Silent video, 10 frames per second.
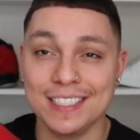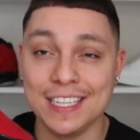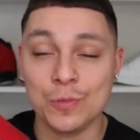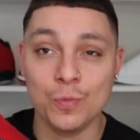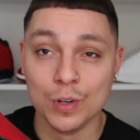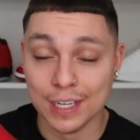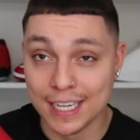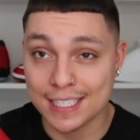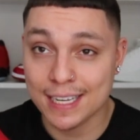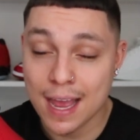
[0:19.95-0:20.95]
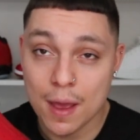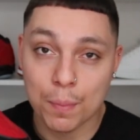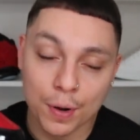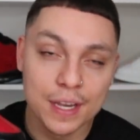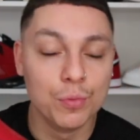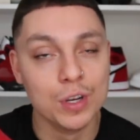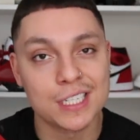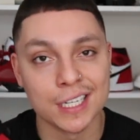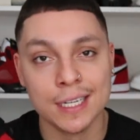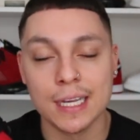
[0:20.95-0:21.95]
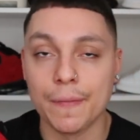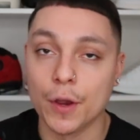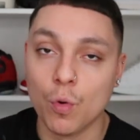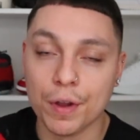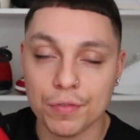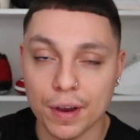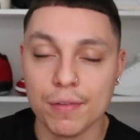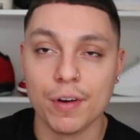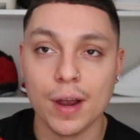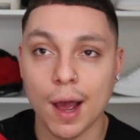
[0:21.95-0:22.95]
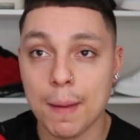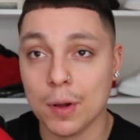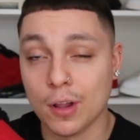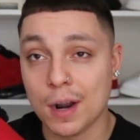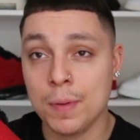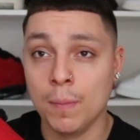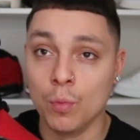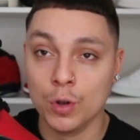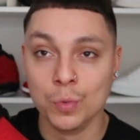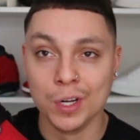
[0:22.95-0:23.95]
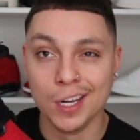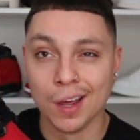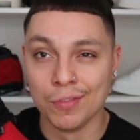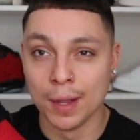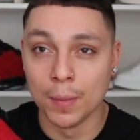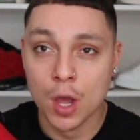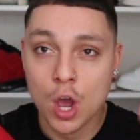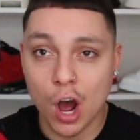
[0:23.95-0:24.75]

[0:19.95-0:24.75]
These released pretty recently and they're going very, very hype. A lot of people really, really love them.